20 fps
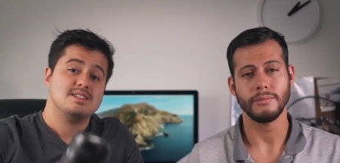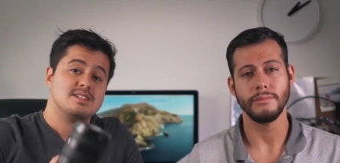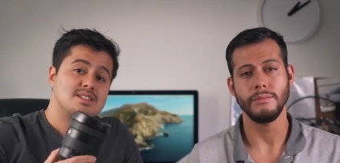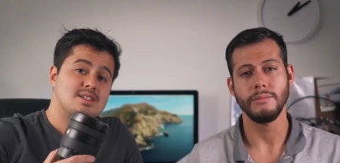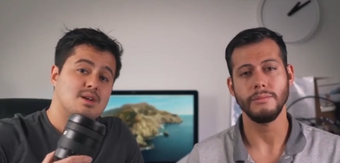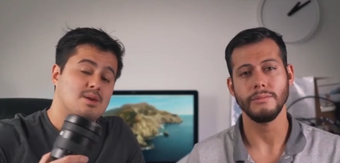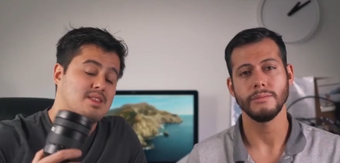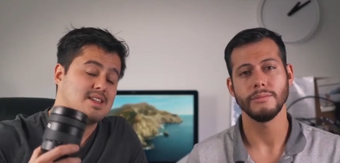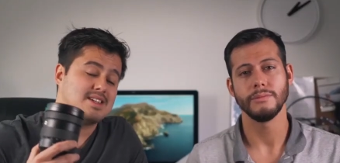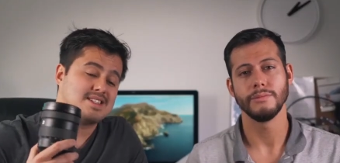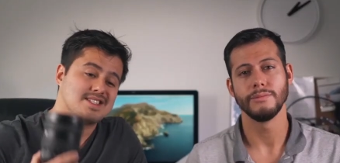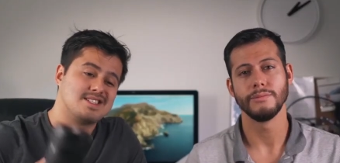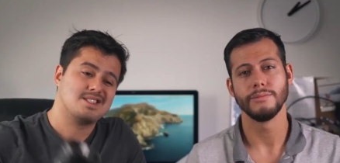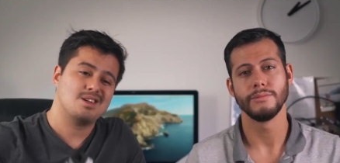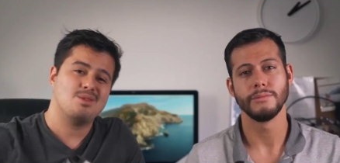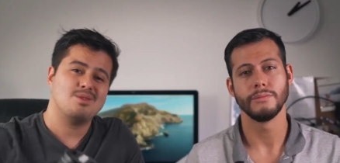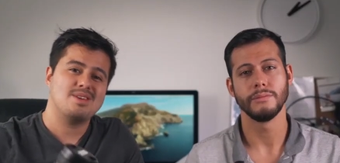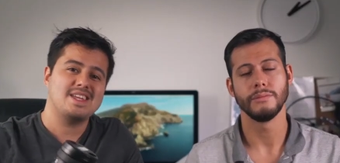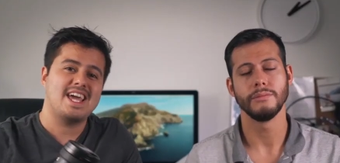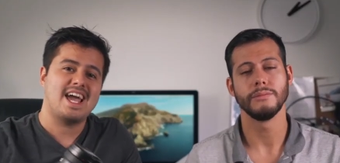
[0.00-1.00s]
Speaker 1: So the
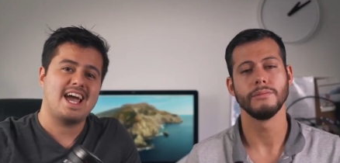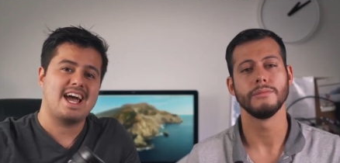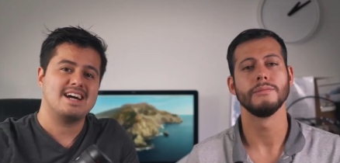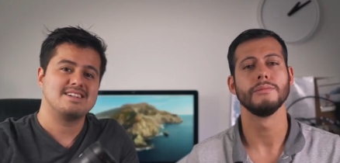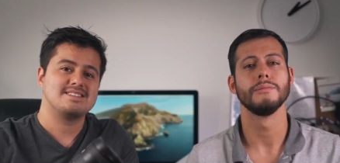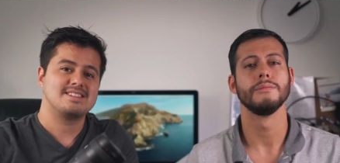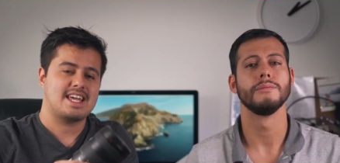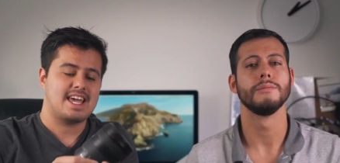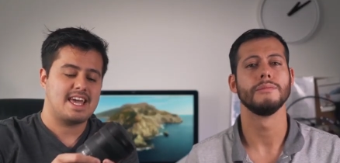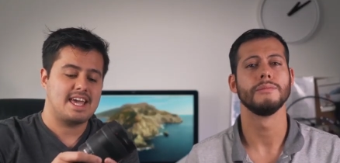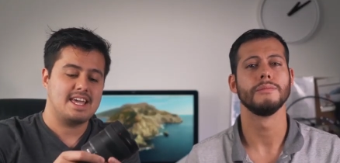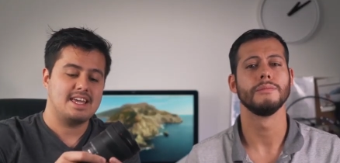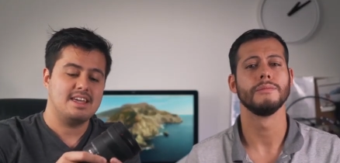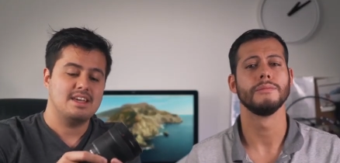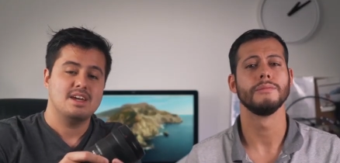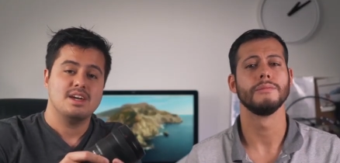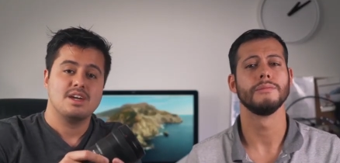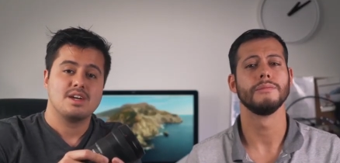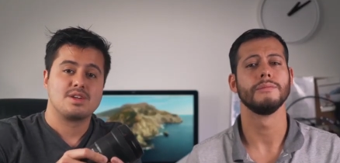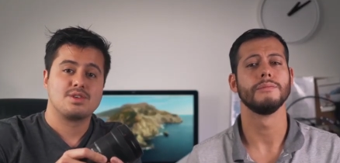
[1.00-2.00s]
Sony has a
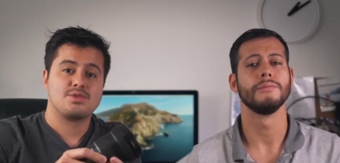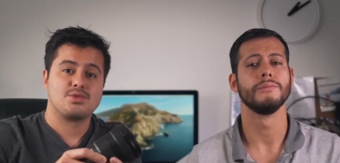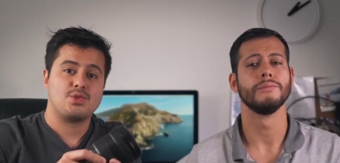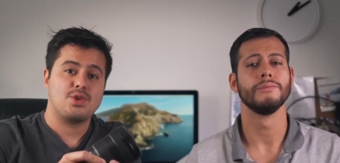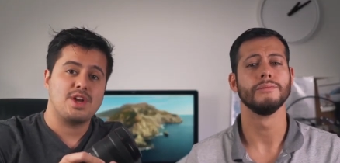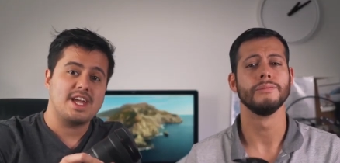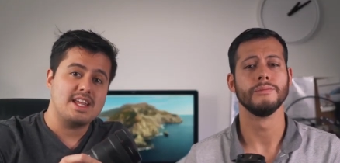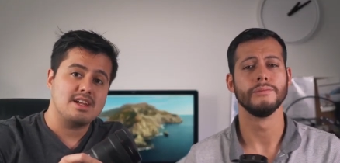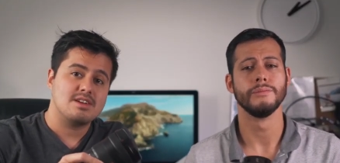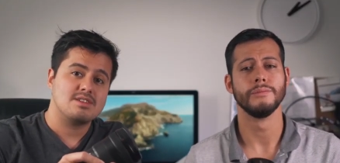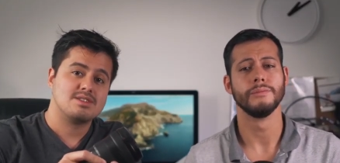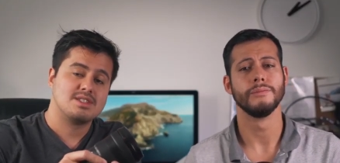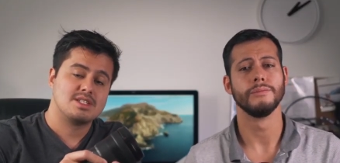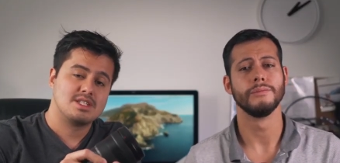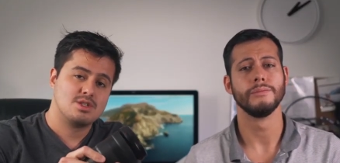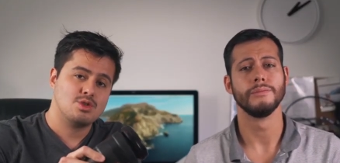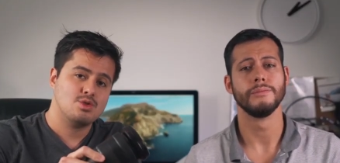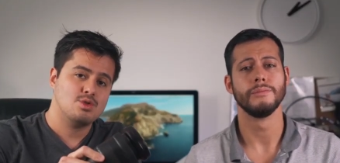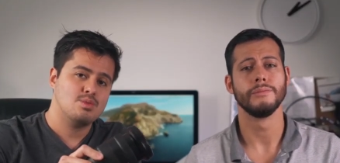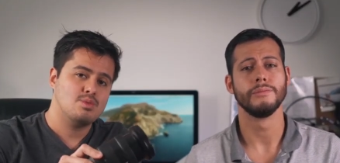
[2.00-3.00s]
greater
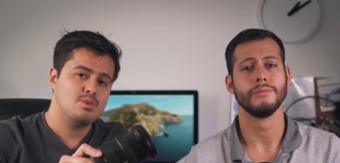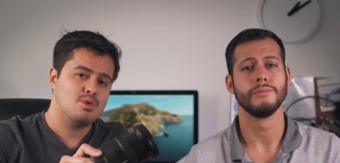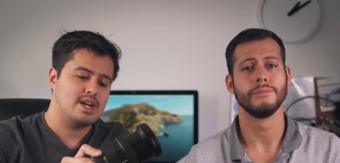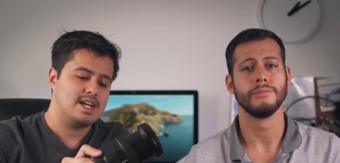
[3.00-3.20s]
zoom